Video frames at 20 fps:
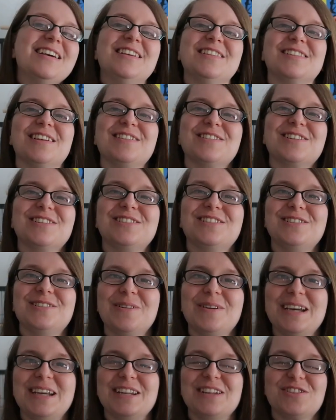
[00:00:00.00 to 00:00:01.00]
So it's good to do
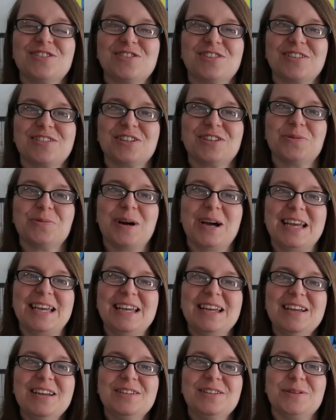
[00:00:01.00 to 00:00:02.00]
it in a structured
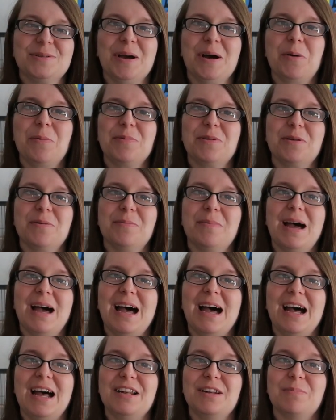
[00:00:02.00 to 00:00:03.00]
way to help them.
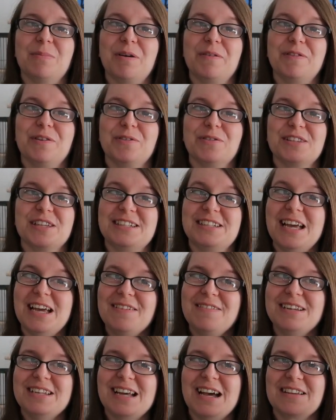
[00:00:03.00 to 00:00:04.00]
And my fiance
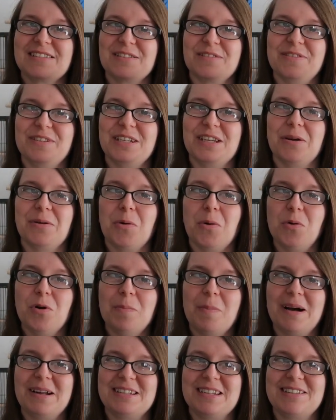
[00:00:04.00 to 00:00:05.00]
David has a video all
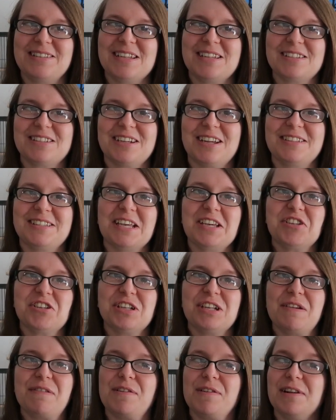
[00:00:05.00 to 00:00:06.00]
about
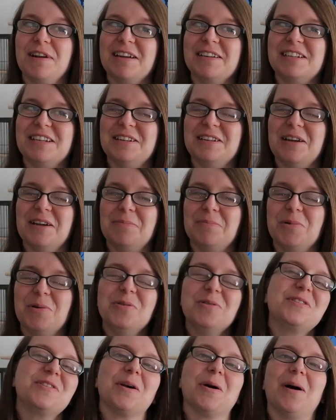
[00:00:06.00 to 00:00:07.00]
desensitization if you'd like to learn
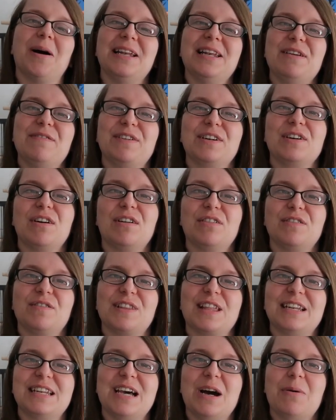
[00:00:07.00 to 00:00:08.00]
more. So I'll leave a card for
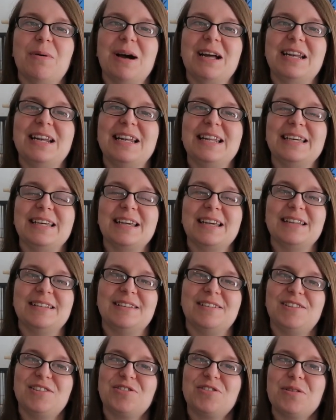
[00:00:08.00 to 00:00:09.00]
that now and link in
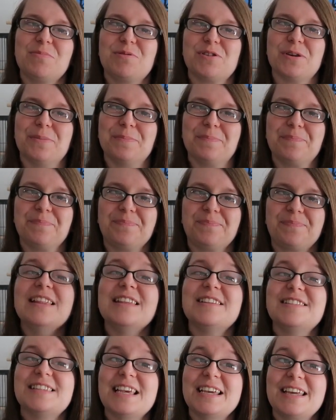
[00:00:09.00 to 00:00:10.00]
the description.
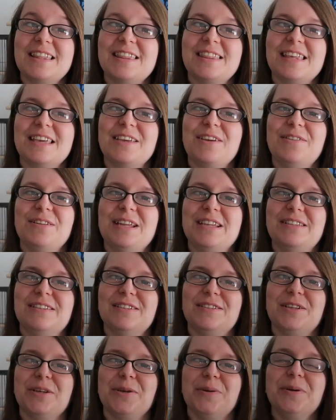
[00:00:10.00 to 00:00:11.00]
The second thing you need to
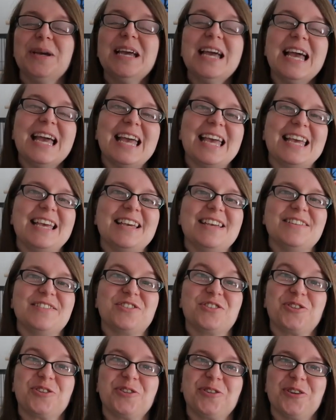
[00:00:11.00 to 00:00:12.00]
do is
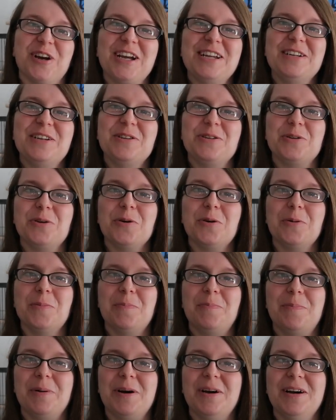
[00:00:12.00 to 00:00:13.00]
train your
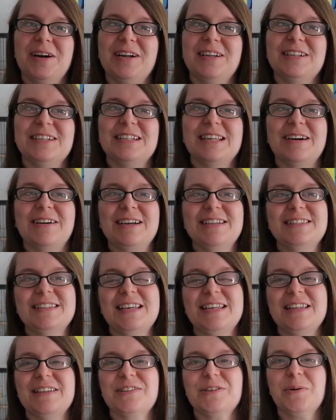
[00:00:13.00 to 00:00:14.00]
bird. Now I
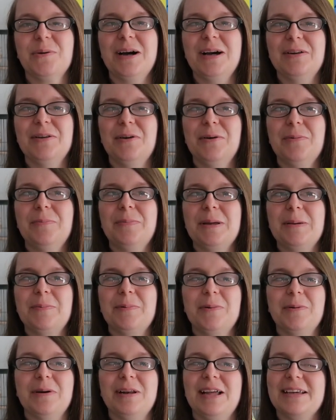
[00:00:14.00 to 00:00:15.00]
see this quite a lot.
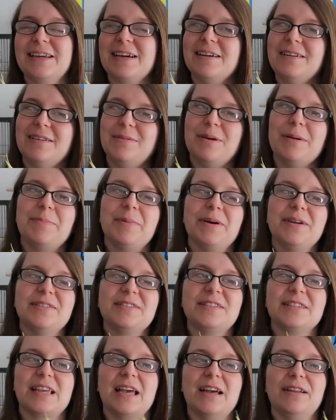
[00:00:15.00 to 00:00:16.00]
People are like, oh, my
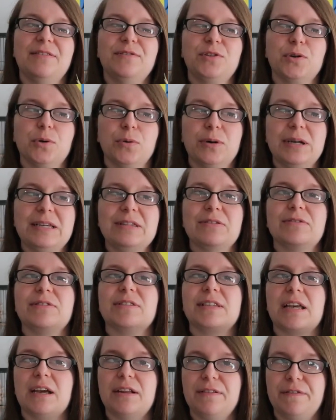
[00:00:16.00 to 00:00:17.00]
bird's scared of toys or
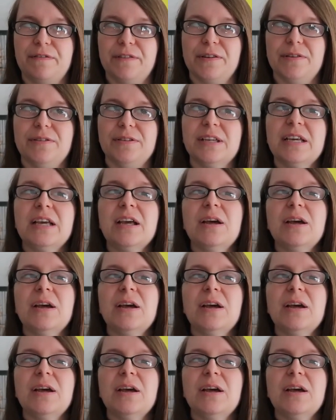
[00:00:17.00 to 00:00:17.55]
scared of food.